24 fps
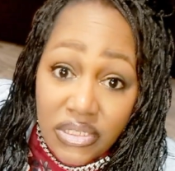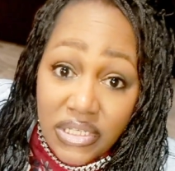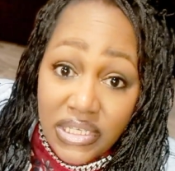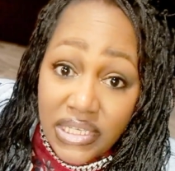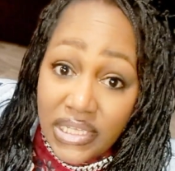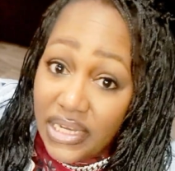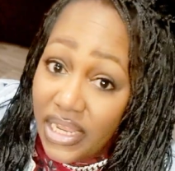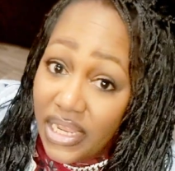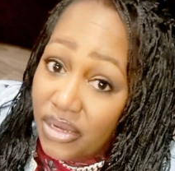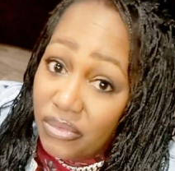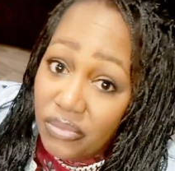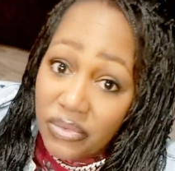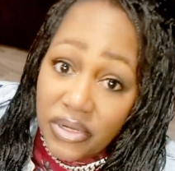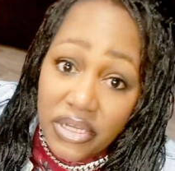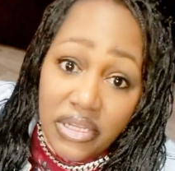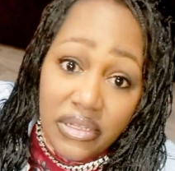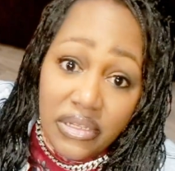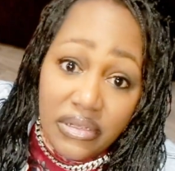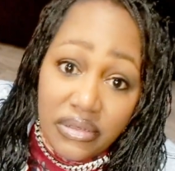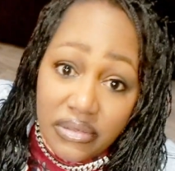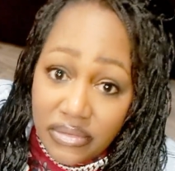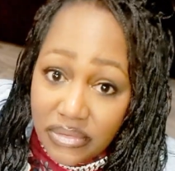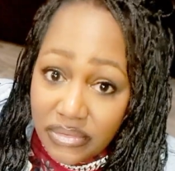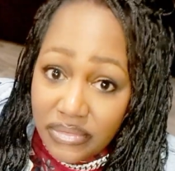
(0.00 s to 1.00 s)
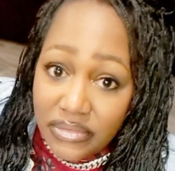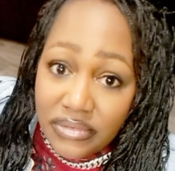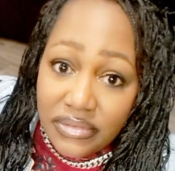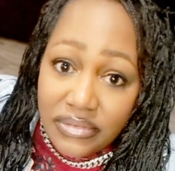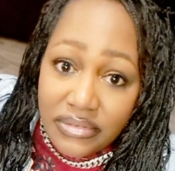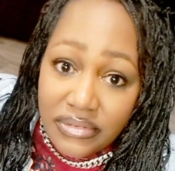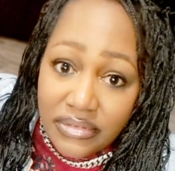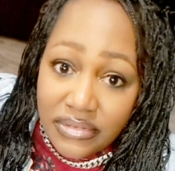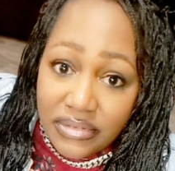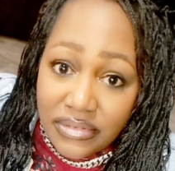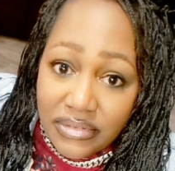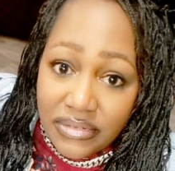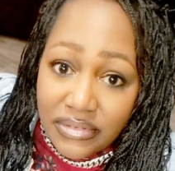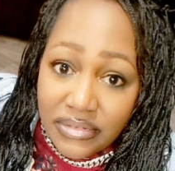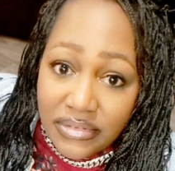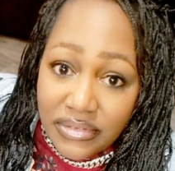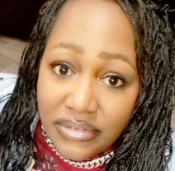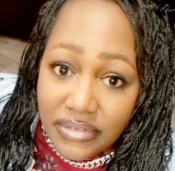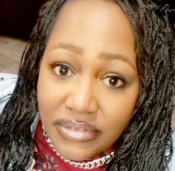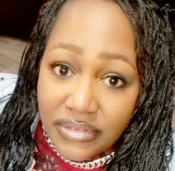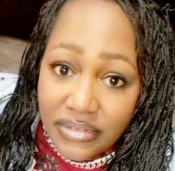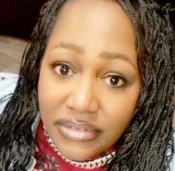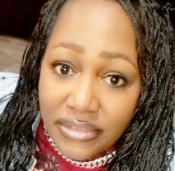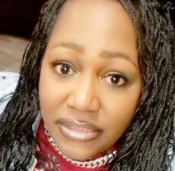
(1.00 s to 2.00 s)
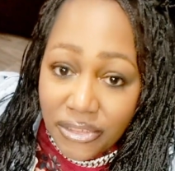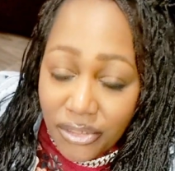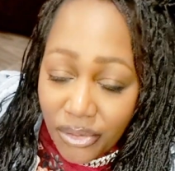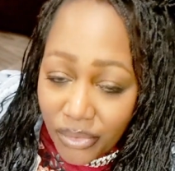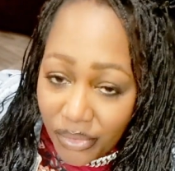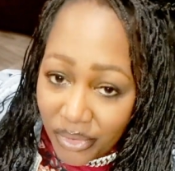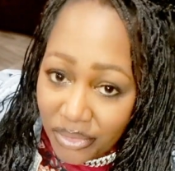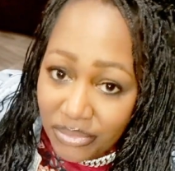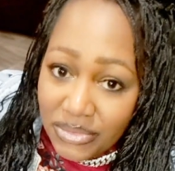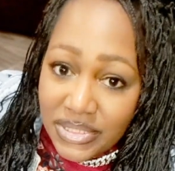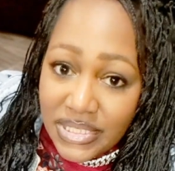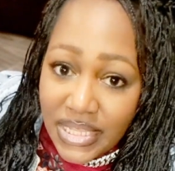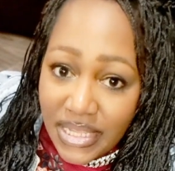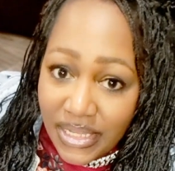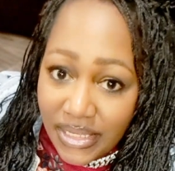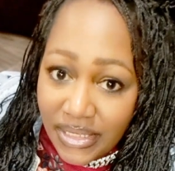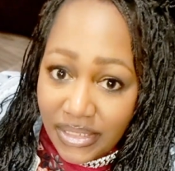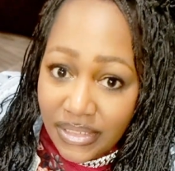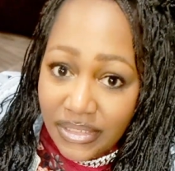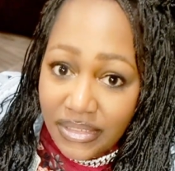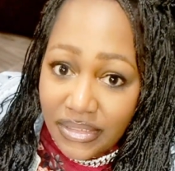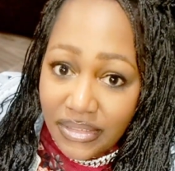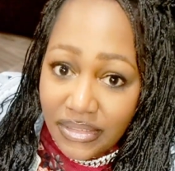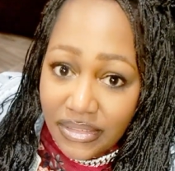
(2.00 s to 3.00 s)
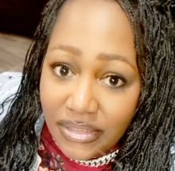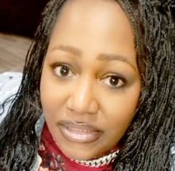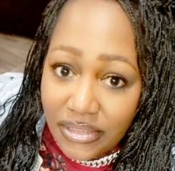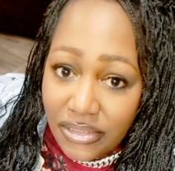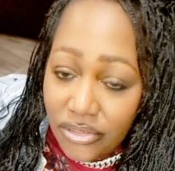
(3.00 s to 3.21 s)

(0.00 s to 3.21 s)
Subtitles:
It ain't real. You know what I'm saying?